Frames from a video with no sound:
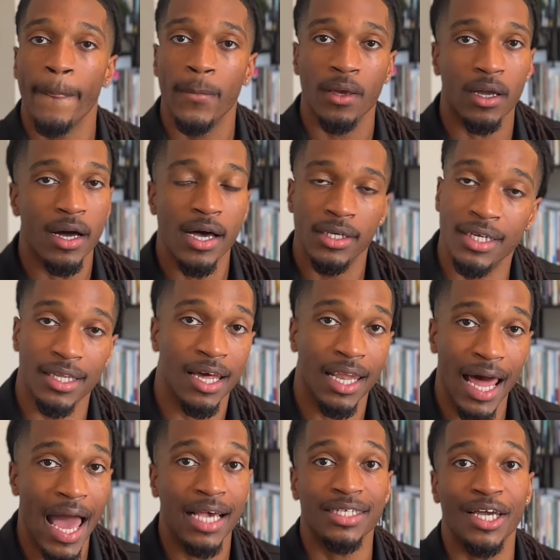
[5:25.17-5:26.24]
Because the
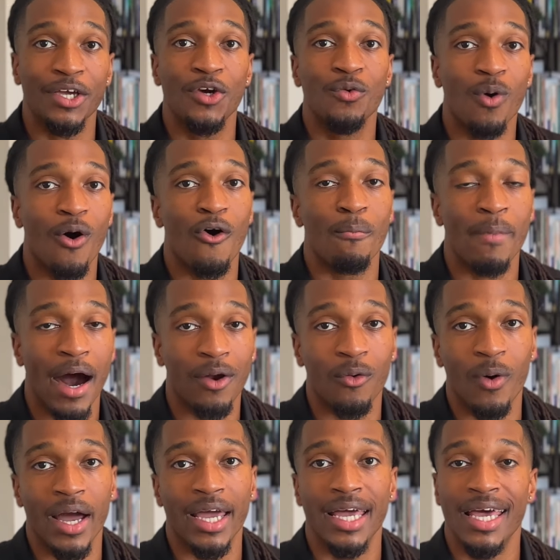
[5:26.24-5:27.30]
last thing you want, by the
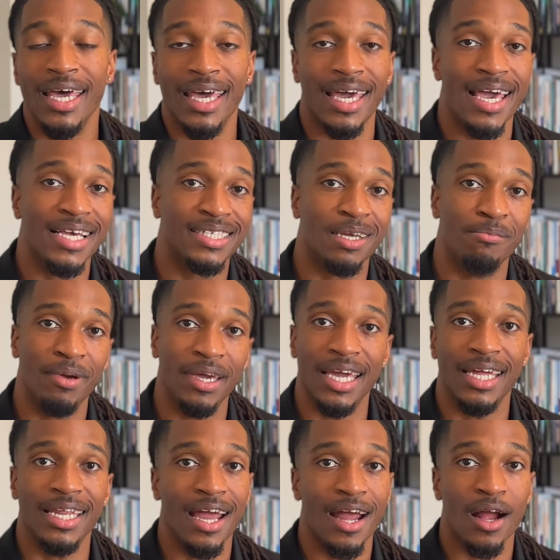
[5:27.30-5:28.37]
way, is to be
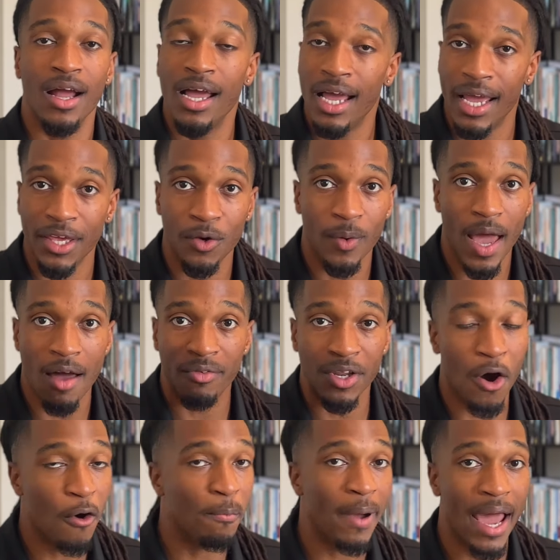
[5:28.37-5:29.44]
in there and you have
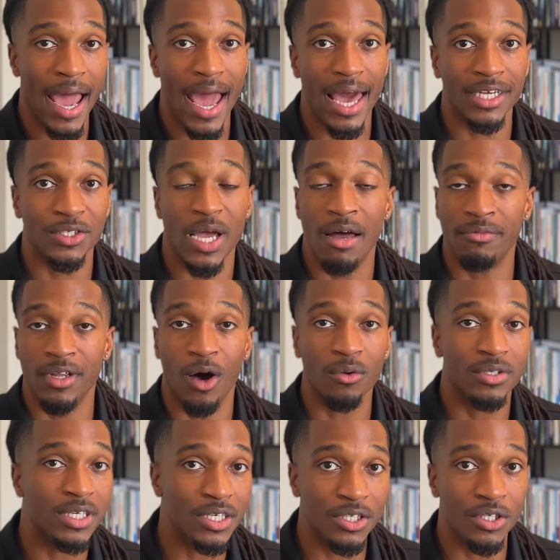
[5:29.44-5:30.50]
no bags, you have no
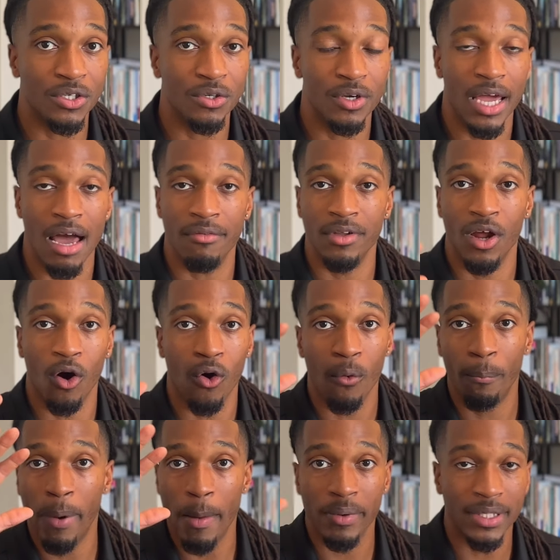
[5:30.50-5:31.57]
tissue, you have no
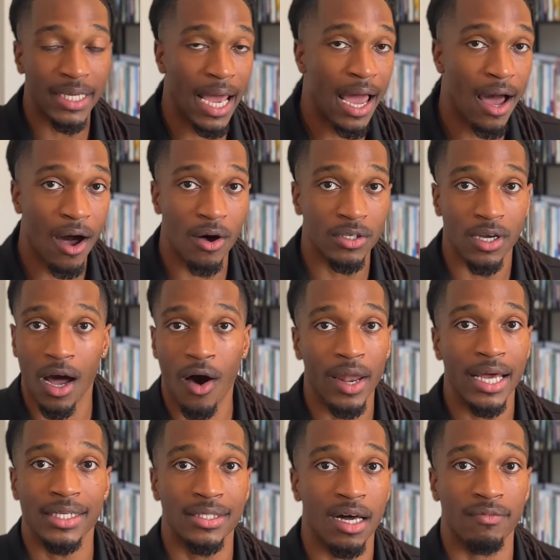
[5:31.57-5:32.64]
paper towels, all that
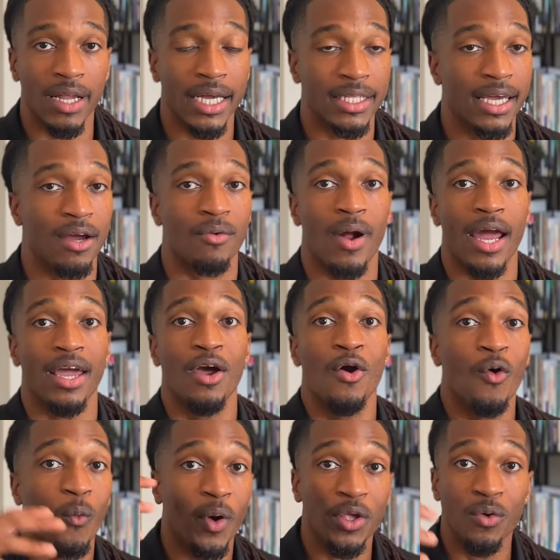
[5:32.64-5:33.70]
stuff like that, right?
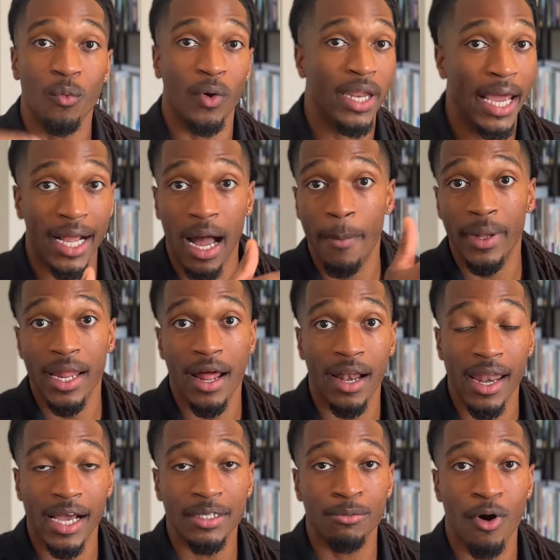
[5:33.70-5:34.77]
When they come in there the
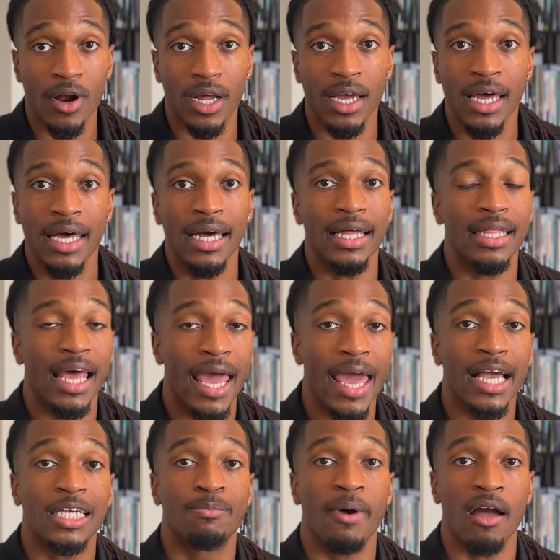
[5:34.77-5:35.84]
next morning, they
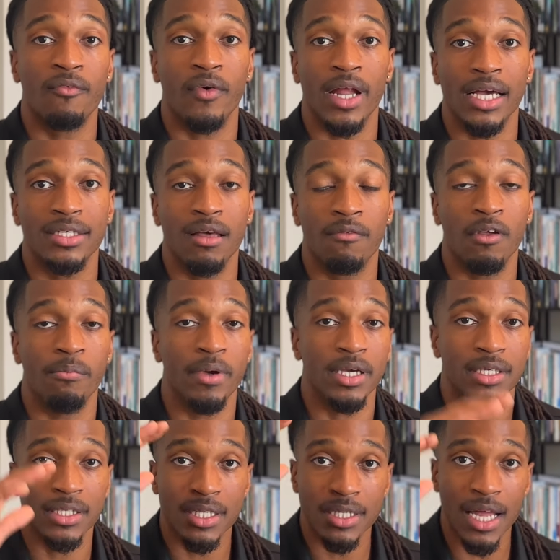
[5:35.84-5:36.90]
expect for that stuff to be
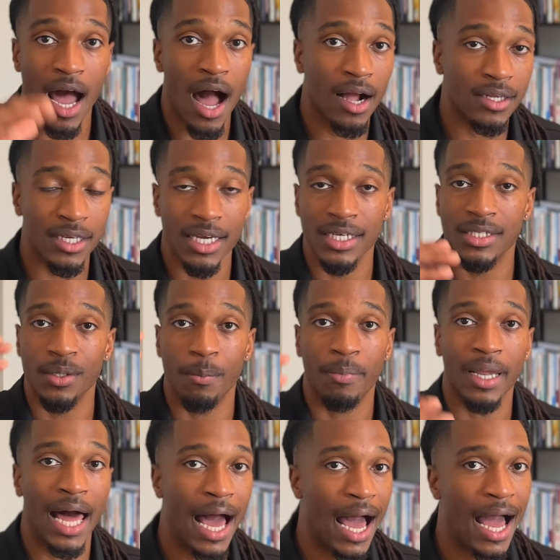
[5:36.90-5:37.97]
stocked and
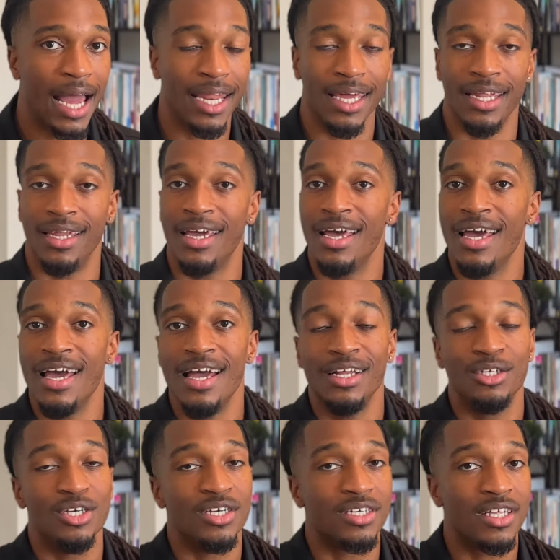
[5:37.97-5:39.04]
supplied and
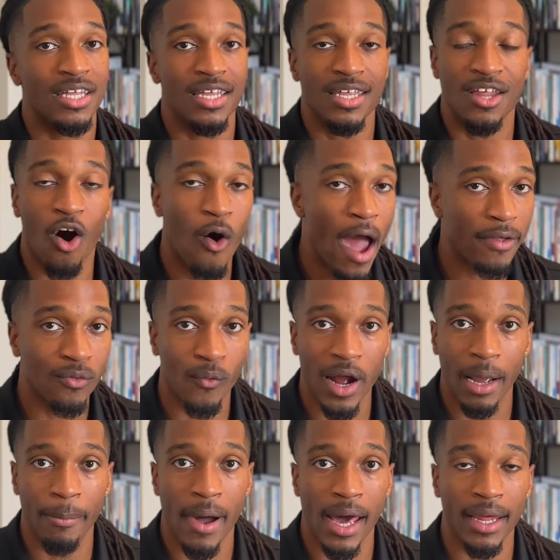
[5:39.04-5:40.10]
just don't have to worry
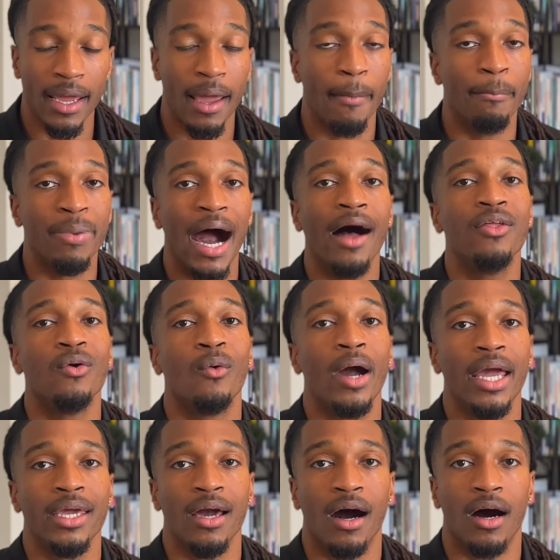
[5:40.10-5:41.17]
about it. And by the way,
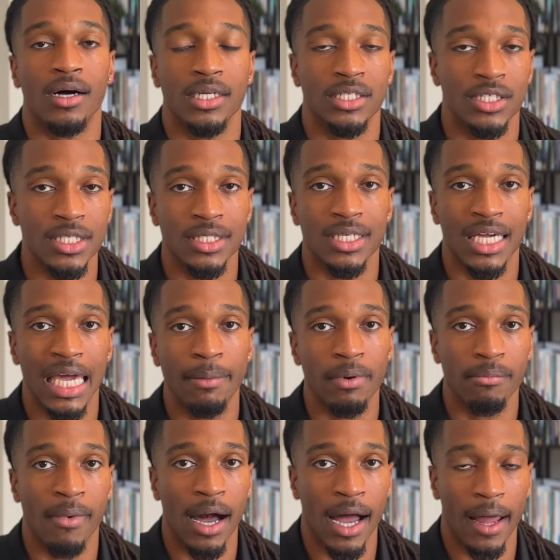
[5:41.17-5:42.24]
y'all, just to keep in
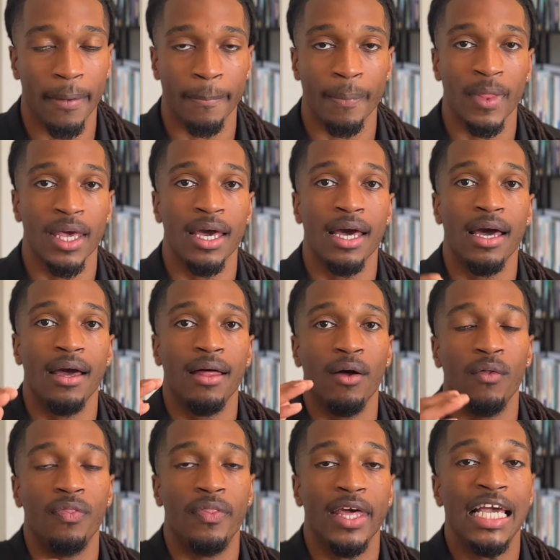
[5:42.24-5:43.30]
mind,
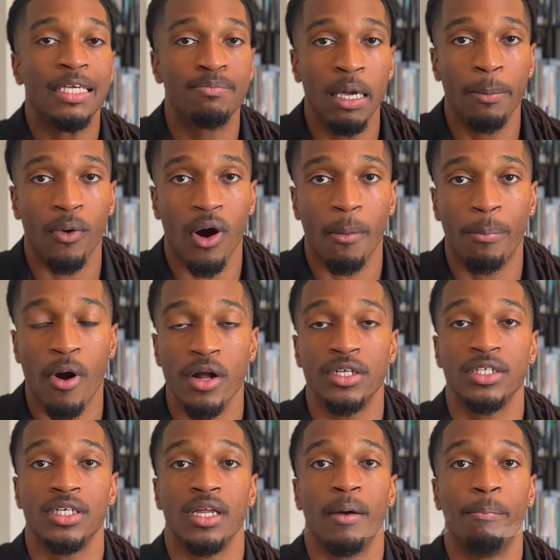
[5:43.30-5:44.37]
these people are
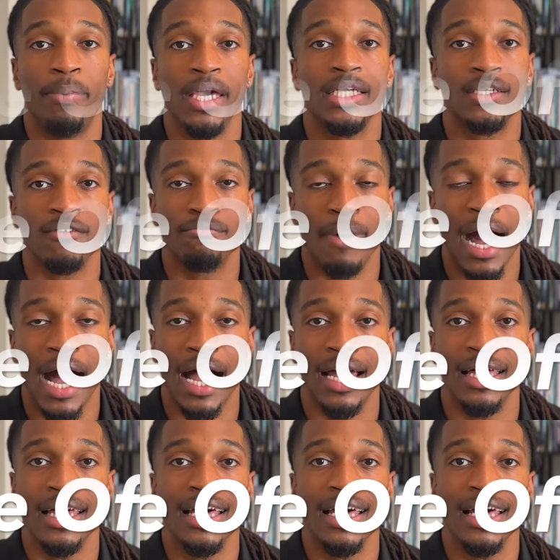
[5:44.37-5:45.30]
purchasing a peace of mind.